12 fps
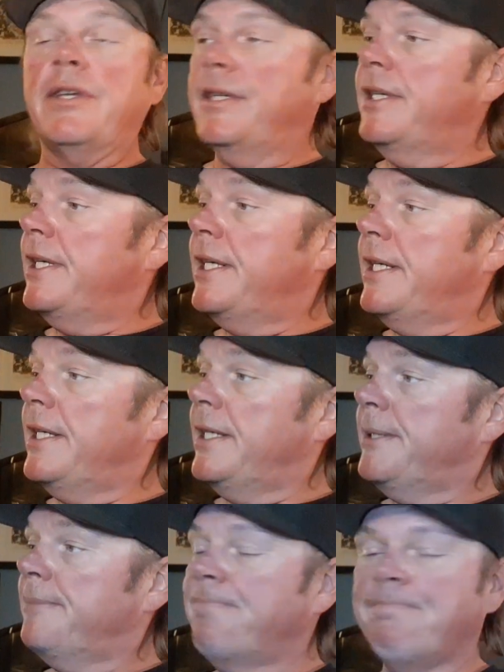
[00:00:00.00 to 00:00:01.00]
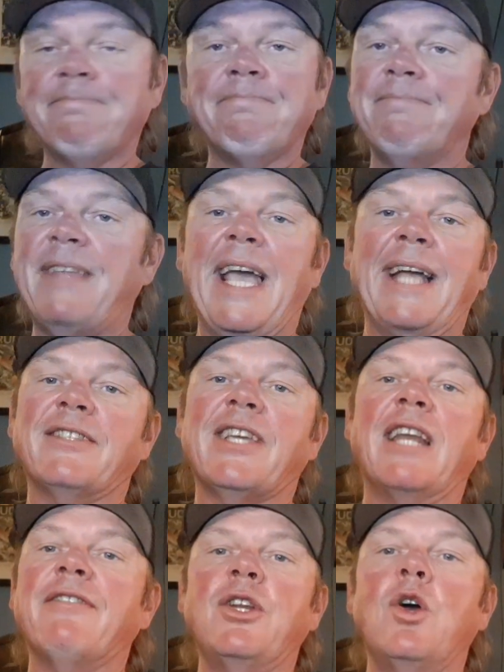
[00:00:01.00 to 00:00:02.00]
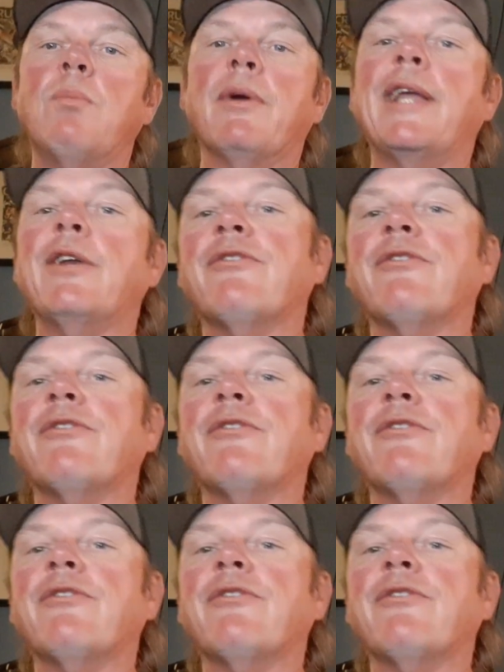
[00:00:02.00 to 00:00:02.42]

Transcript: Yeah, it's kind of a no-brainer